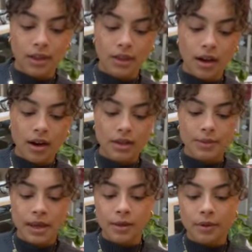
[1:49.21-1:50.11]
The
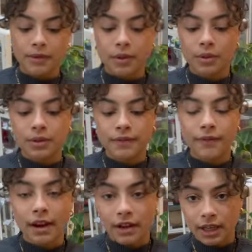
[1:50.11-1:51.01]
hardware we've called
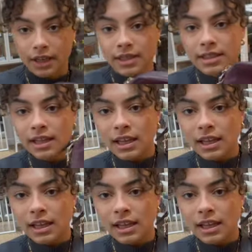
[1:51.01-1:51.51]
very good.